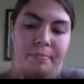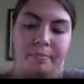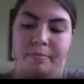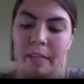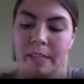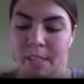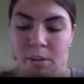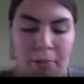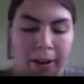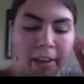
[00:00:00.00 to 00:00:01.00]
And it's
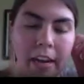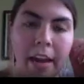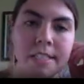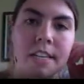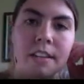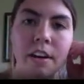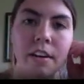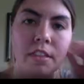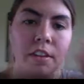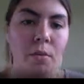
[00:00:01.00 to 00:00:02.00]
still recognizing
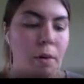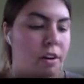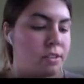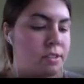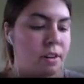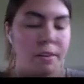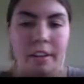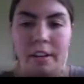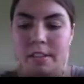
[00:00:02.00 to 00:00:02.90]
their their work. So that is